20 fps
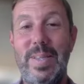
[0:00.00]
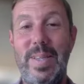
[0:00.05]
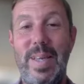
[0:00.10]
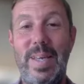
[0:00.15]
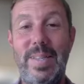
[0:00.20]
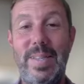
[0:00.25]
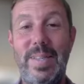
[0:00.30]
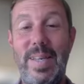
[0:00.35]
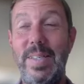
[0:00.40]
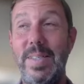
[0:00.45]

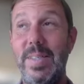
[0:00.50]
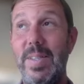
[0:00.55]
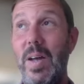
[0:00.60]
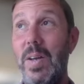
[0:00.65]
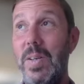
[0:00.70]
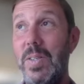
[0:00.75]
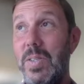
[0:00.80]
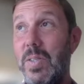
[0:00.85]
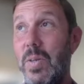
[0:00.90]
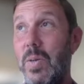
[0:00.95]
they
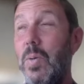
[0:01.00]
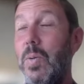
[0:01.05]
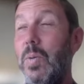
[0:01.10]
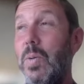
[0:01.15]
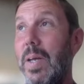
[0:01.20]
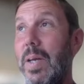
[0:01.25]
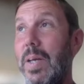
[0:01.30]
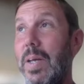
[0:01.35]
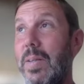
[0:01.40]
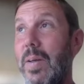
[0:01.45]
start
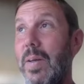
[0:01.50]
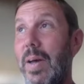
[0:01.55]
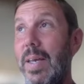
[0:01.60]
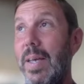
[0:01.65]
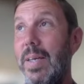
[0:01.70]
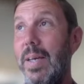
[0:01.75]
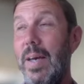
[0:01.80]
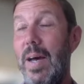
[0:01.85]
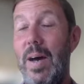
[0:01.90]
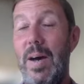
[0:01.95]
school at like
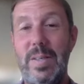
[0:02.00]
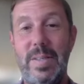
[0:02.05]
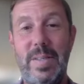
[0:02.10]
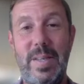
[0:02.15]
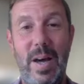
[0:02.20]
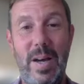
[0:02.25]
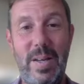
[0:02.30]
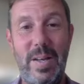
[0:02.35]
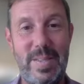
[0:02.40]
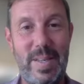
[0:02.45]

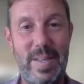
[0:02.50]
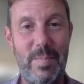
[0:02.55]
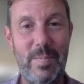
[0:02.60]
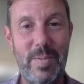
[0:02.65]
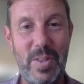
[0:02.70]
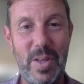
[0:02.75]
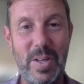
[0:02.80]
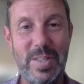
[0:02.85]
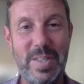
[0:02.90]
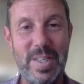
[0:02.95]

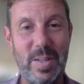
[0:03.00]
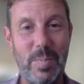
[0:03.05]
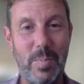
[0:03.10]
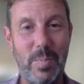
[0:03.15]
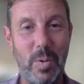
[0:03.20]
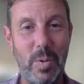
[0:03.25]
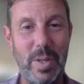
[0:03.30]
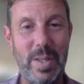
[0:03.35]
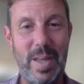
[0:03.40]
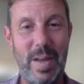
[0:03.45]
7:30 in the
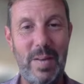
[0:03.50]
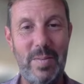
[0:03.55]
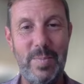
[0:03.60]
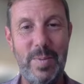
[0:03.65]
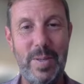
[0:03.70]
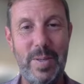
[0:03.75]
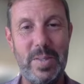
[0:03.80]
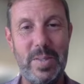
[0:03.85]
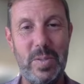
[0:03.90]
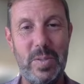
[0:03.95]
morning. They have to
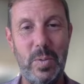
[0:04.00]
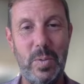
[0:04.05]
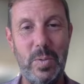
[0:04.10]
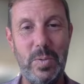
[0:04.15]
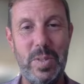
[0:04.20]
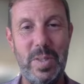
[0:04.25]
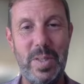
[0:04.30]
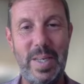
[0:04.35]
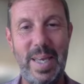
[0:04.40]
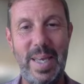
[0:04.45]
be at school.
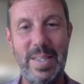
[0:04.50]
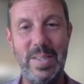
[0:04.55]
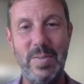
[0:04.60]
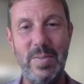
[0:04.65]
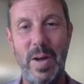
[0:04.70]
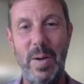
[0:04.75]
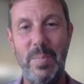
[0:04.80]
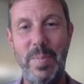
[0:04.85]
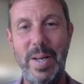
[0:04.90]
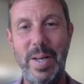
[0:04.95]
So the kids are
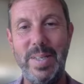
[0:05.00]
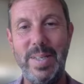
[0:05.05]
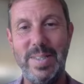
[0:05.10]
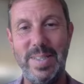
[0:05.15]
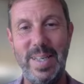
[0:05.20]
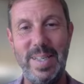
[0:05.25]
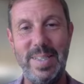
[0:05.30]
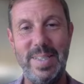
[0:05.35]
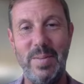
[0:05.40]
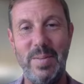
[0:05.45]
out of bed at
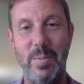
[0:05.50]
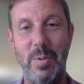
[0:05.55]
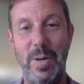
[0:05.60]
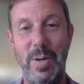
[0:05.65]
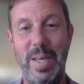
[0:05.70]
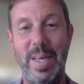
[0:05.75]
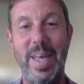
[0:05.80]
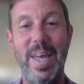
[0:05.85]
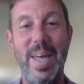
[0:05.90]
6 in the morning.